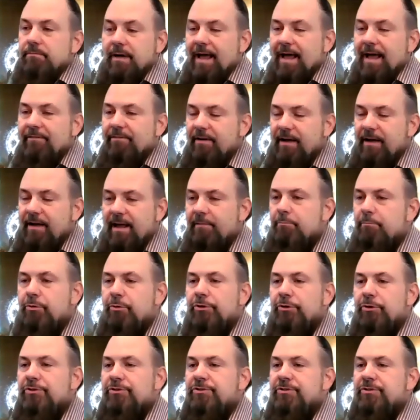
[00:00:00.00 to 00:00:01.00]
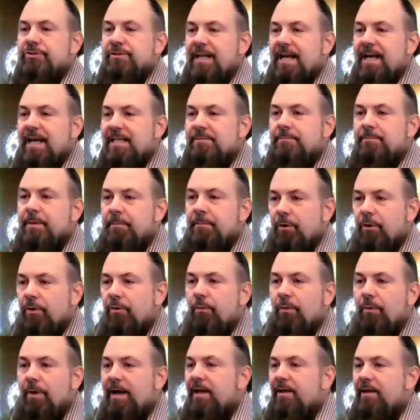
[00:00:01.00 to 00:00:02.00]
I've had producers ask me
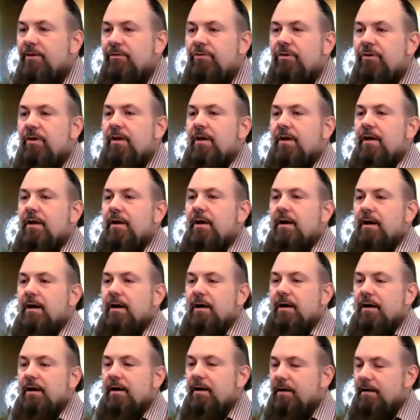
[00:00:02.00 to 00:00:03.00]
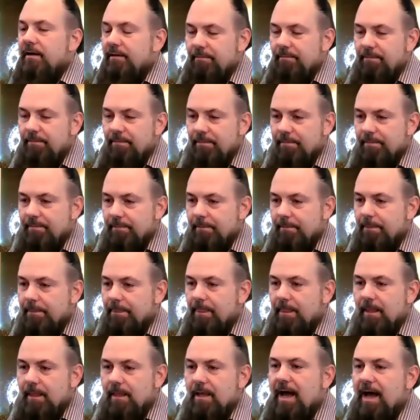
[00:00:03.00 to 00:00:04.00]
both ways. Uh,
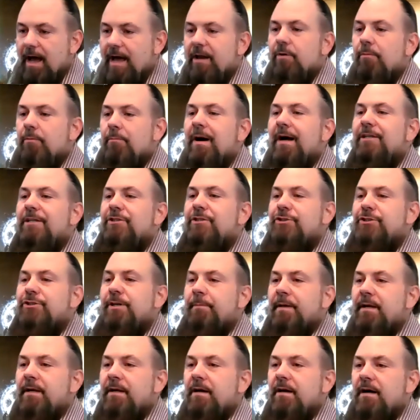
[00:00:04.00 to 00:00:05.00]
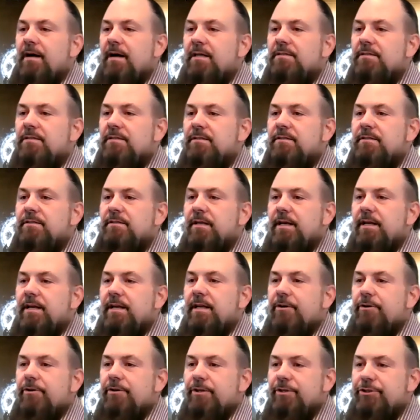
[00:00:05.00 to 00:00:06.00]
I don't mind shipping costs
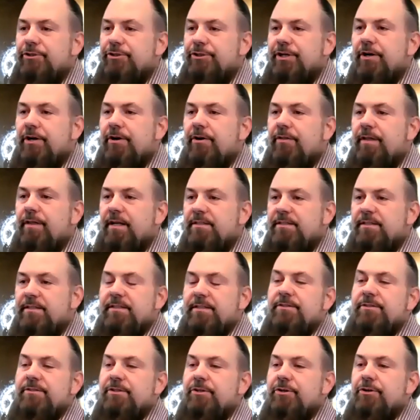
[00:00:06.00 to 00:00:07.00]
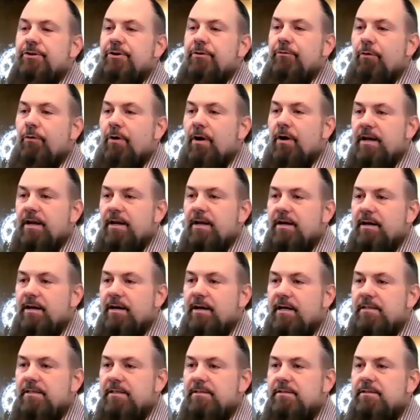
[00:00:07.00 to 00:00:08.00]
later in the show. That's considered a running
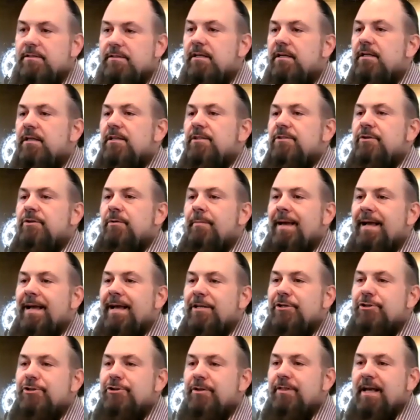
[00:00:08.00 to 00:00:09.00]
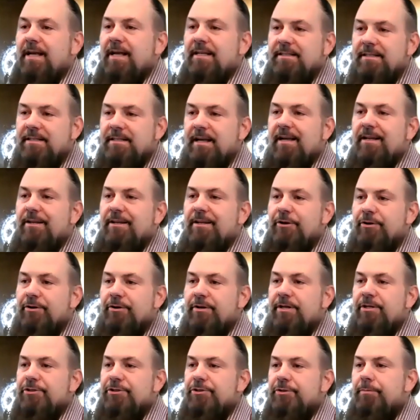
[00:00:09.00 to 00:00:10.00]
cost. So make sure that's not in your
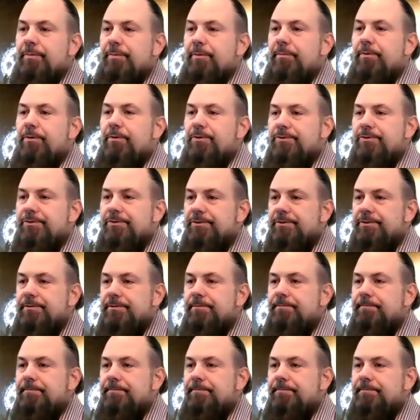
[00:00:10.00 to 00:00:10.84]
initial proposal.